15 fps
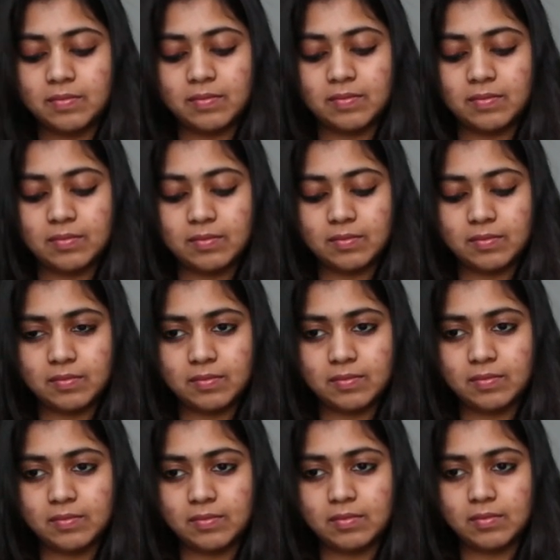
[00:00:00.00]

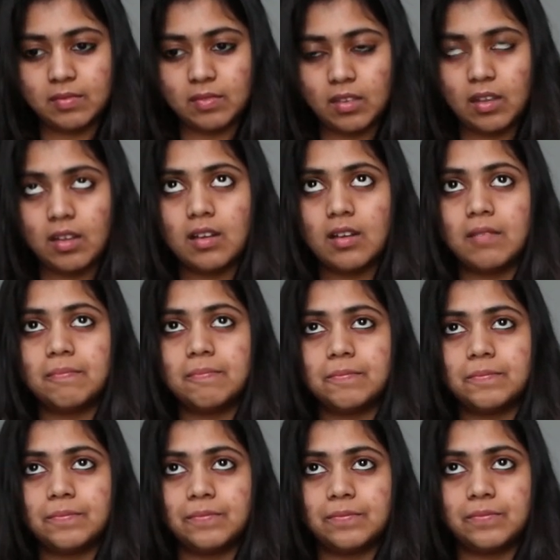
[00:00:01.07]

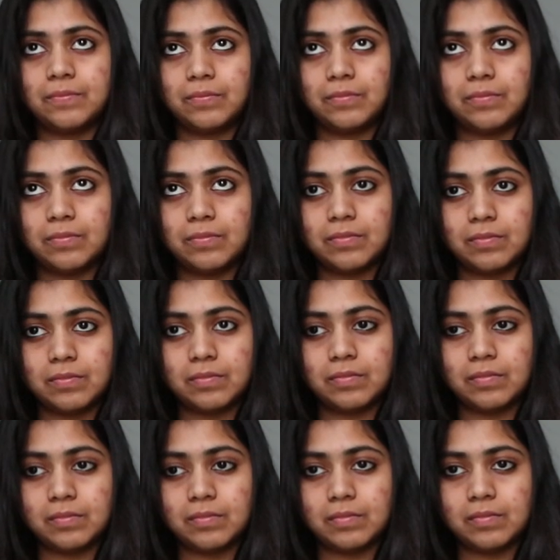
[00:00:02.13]

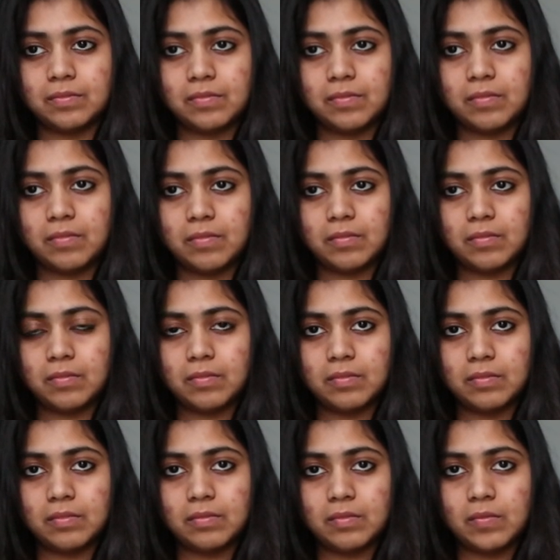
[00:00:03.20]

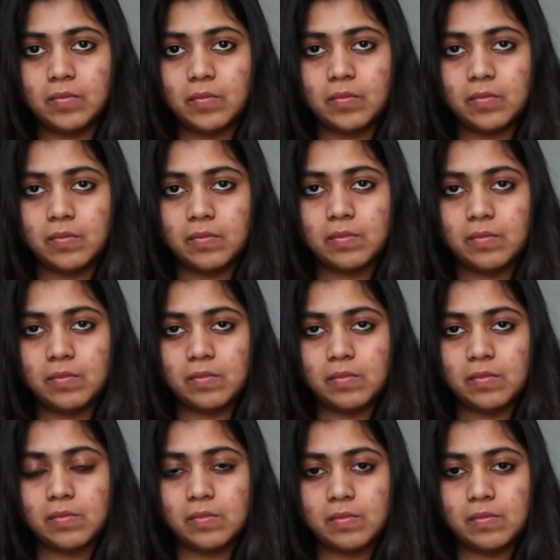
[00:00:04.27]

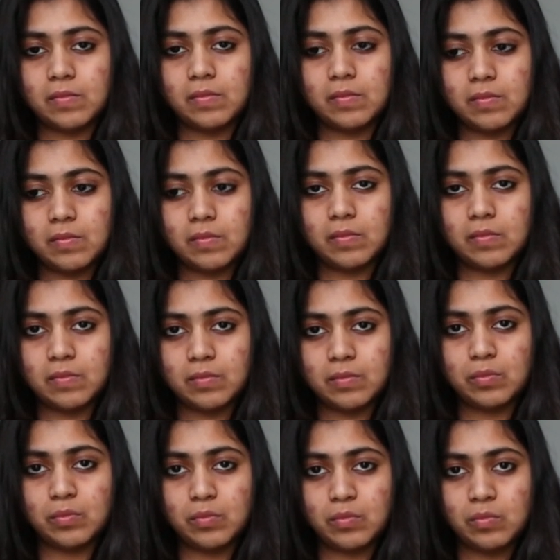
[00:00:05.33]

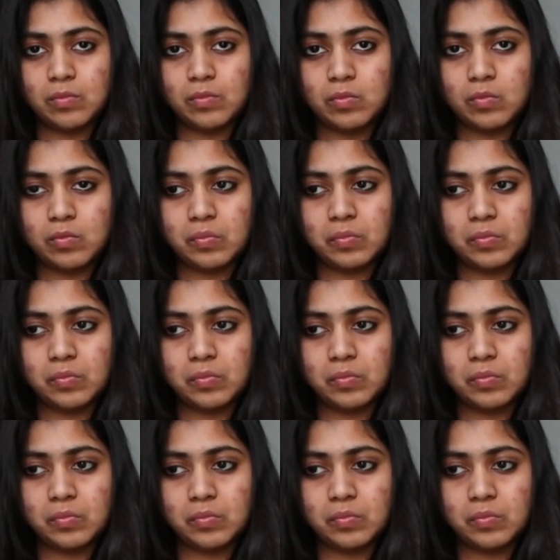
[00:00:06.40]
This person isn't speaking.